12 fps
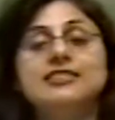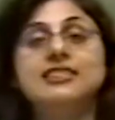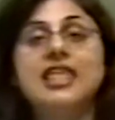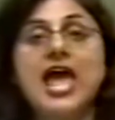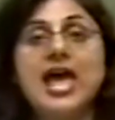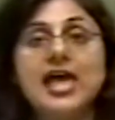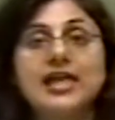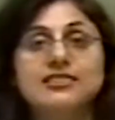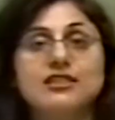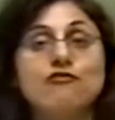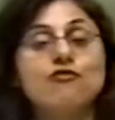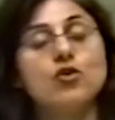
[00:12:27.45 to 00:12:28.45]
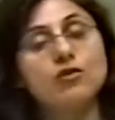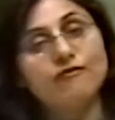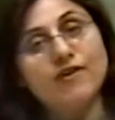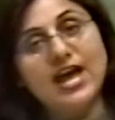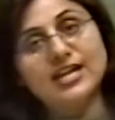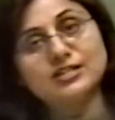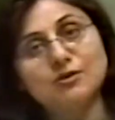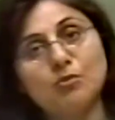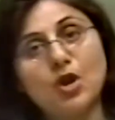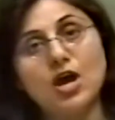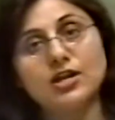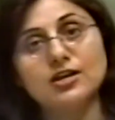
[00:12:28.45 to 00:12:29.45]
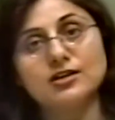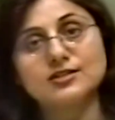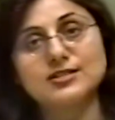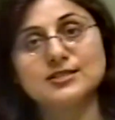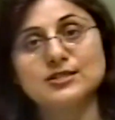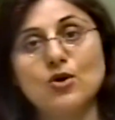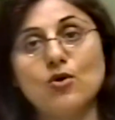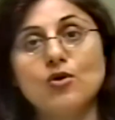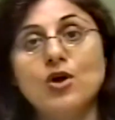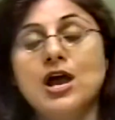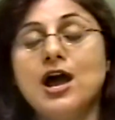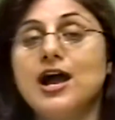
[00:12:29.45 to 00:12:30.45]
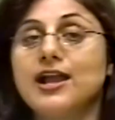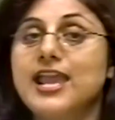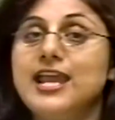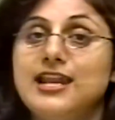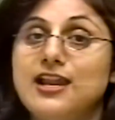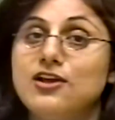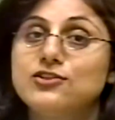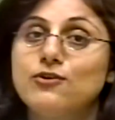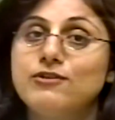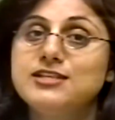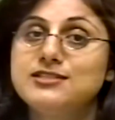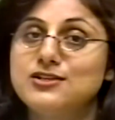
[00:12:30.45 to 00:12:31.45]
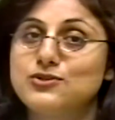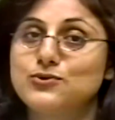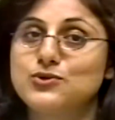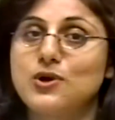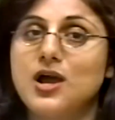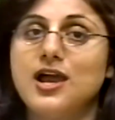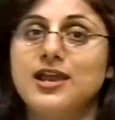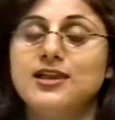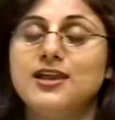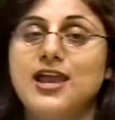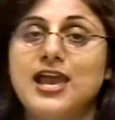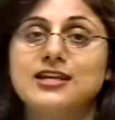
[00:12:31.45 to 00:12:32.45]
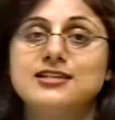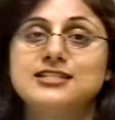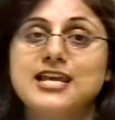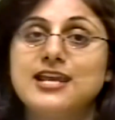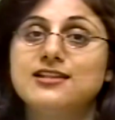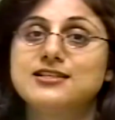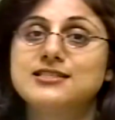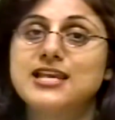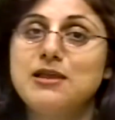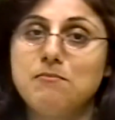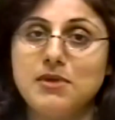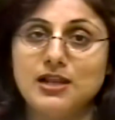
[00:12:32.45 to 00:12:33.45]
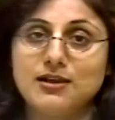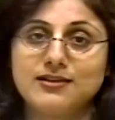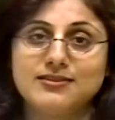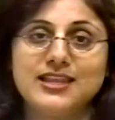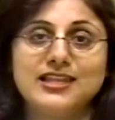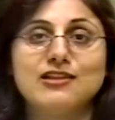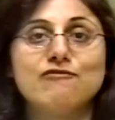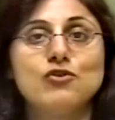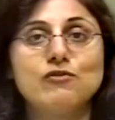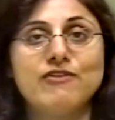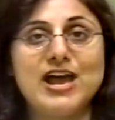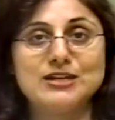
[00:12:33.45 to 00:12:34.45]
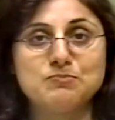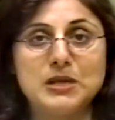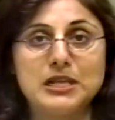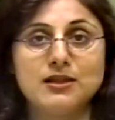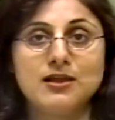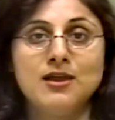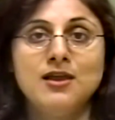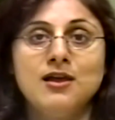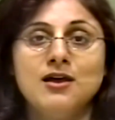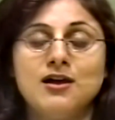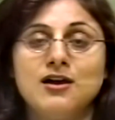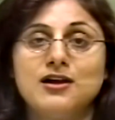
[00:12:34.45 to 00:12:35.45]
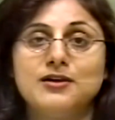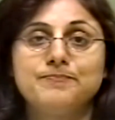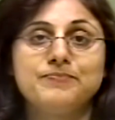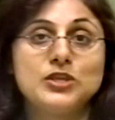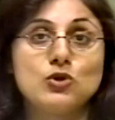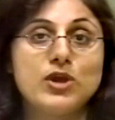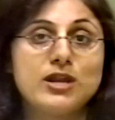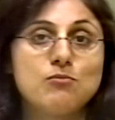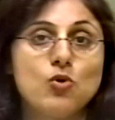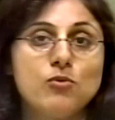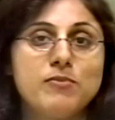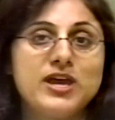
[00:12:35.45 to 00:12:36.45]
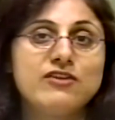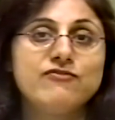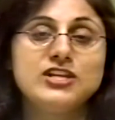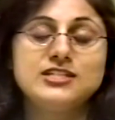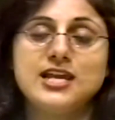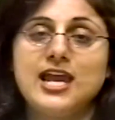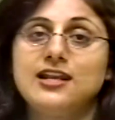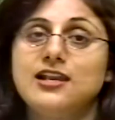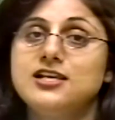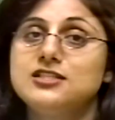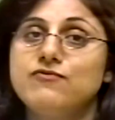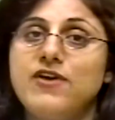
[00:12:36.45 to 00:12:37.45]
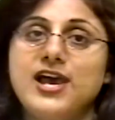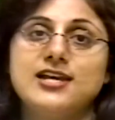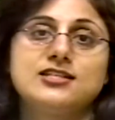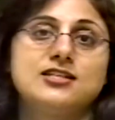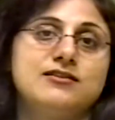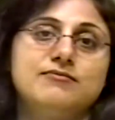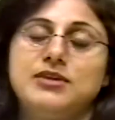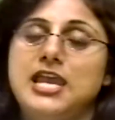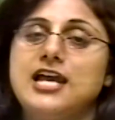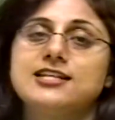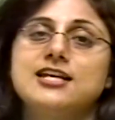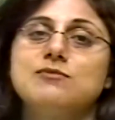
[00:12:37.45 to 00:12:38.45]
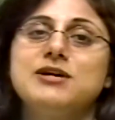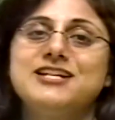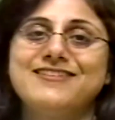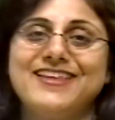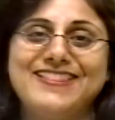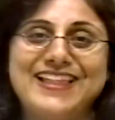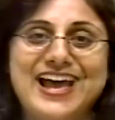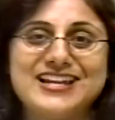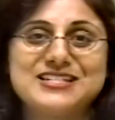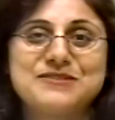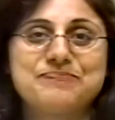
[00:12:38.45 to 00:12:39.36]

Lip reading: than the full-fat products. So again, another reason to try and take the skim milk than the full-fat milk. You get more benefit and less fat. Can't get better than that.